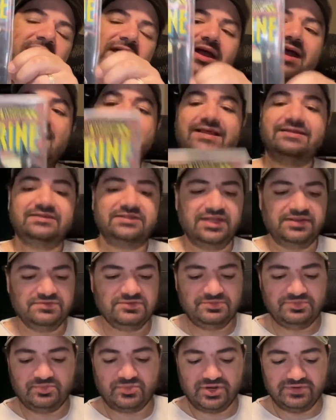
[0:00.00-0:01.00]
I
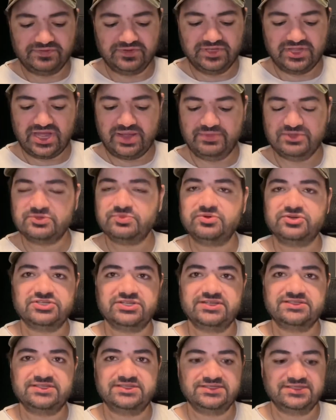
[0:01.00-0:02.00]
loved Marvel Comics
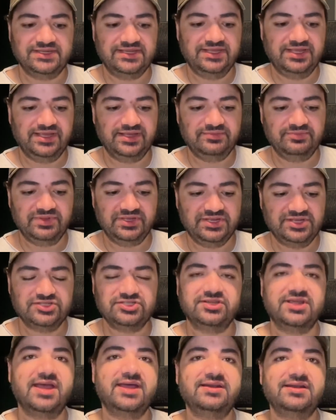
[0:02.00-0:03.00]
Presents as a kid because you
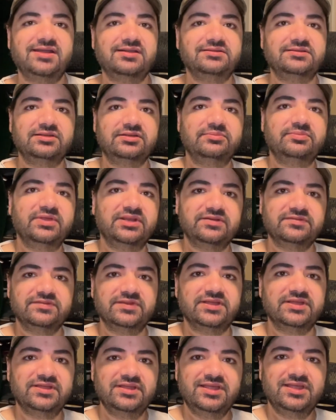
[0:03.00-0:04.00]
got a little bit of
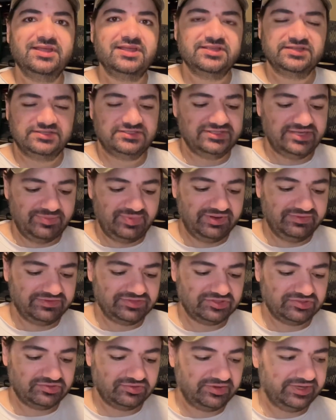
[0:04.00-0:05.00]
a snippet of a
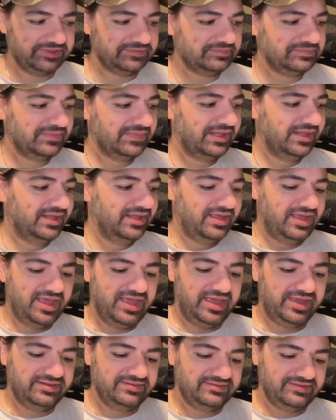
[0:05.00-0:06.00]
story.
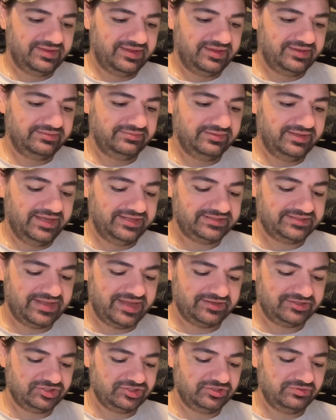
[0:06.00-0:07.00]
And it's
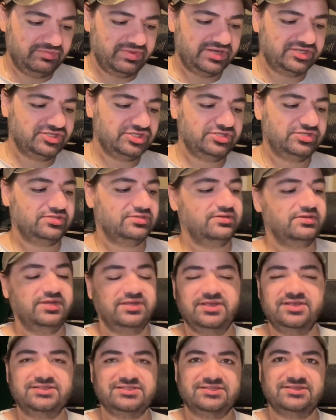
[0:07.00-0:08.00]
not much,
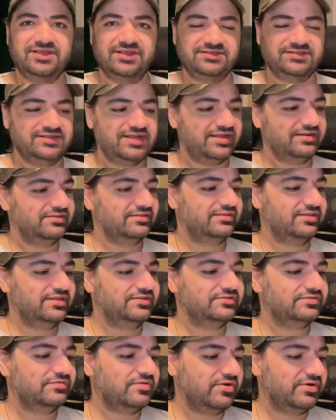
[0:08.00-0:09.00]
it's not
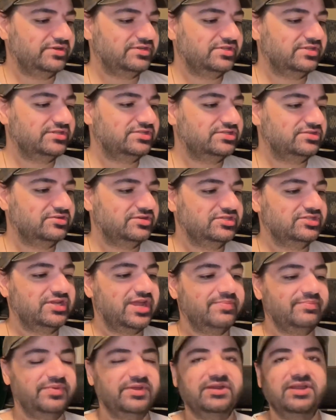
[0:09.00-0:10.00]
this far into the series
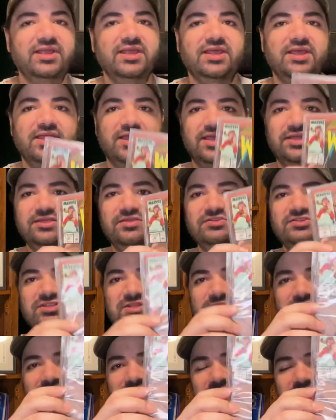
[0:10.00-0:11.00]
yet, but it used to
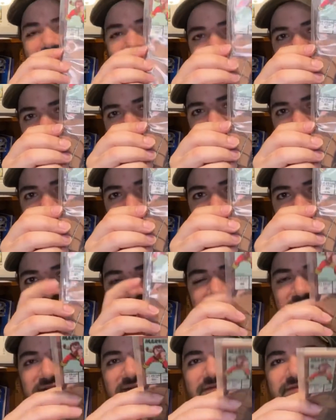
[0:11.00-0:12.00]
be that you would get this
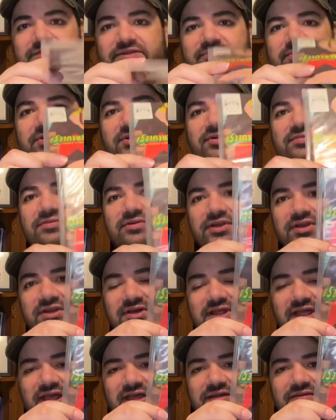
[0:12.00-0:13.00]
and then you'd flip it over and you'd
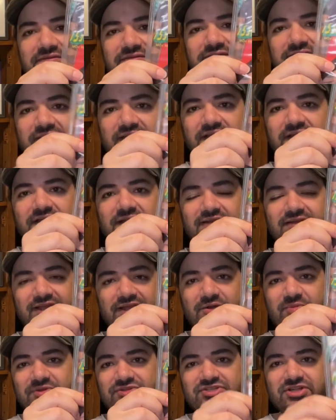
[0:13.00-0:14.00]
have like
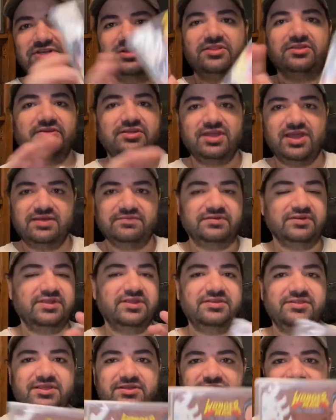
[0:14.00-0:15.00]
almost another cover.
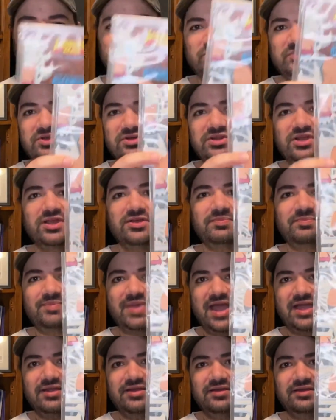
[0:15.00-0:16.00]
Here they just put a
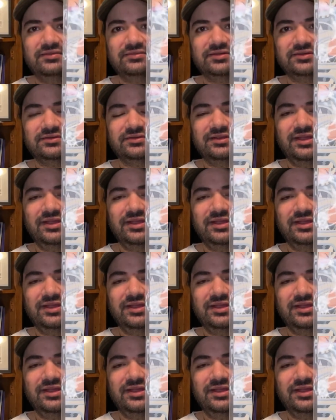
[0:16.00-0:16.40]
back cover.